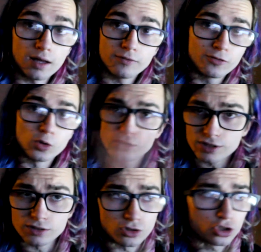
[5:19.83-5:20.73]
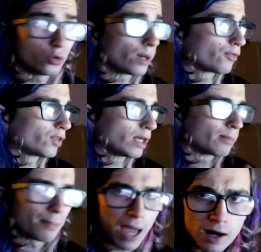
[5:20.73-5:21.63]
for Season 2 and everything,
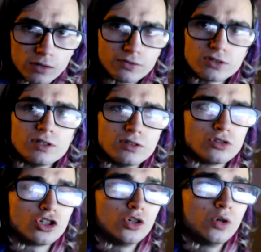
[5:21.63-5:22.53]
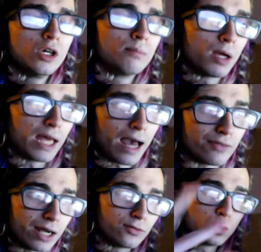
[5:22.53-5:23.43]
preparing for Season 2 by having
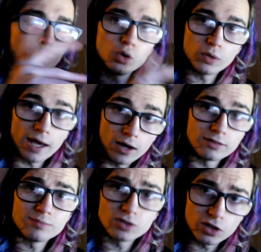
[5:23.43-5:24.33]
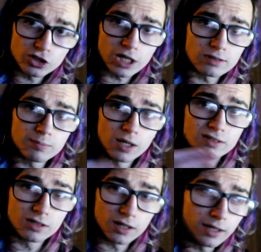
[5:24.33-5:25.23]
everyone put all their items in the chest by
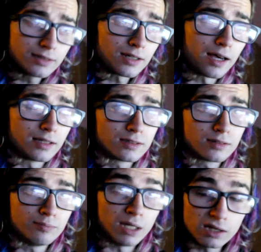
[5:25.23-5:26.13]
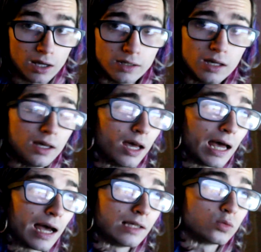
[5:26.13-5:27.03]
tonight at midnight.
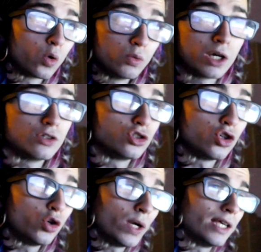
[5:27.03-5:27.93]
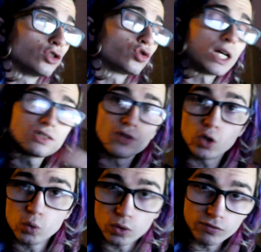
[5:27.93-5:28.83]
And what we're going to do is transfer
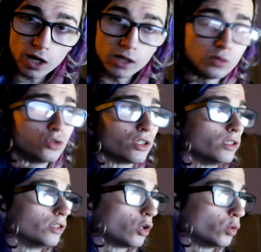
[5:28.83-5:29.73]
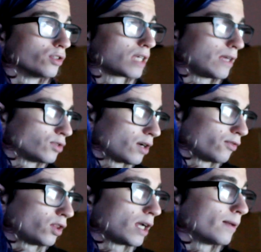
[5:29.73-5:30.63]
all the files and all the saves and
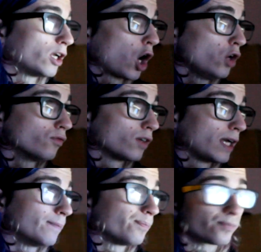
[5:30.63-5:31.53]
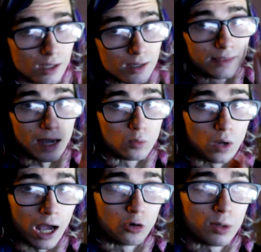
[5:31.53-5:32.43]
everything, and hopefully that will
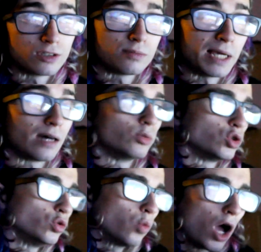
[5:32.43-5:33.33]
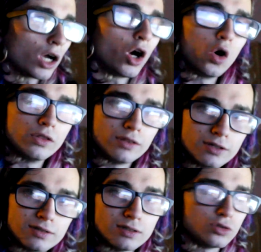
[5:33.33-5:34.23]
help us be able to work on the
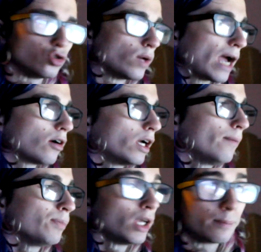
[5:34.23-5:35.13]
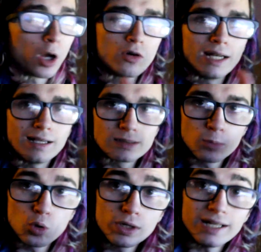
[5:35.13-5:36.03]
Season 2 area. I'm currently
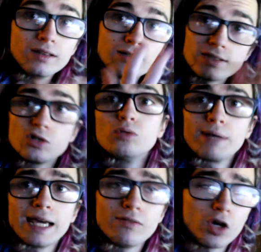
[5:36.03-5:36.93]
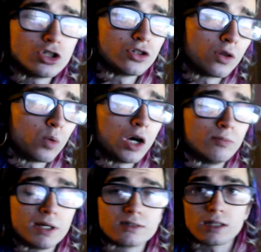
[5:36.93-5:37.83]
exploring in the single player version of the world
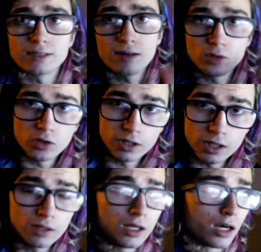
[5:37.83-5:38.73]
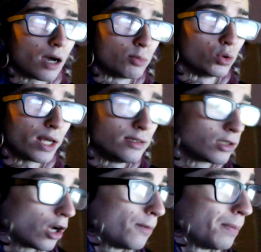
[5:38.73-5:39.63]
because I downloaded it a couple of days
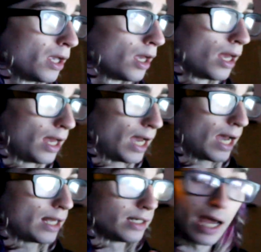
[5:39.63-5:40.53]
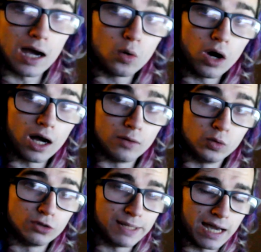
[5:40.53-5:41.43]
ago, and now I
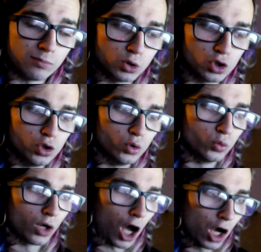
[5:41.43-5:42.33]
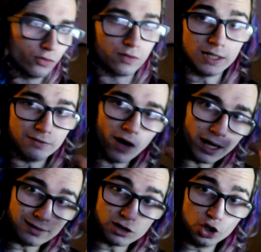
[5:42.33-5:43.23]
would be able to hopefully
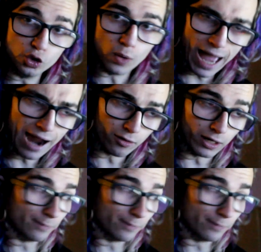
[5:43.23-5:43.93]
find the new area.